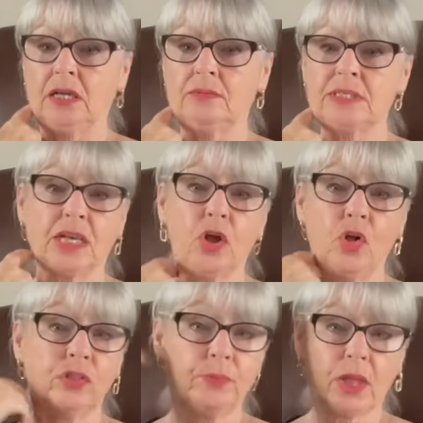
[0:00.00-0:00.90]
Till
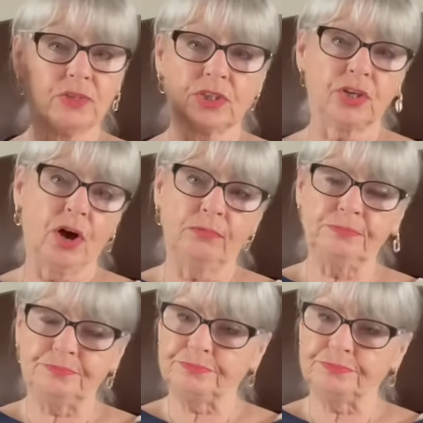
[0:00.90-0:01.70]
all the blonde had gone.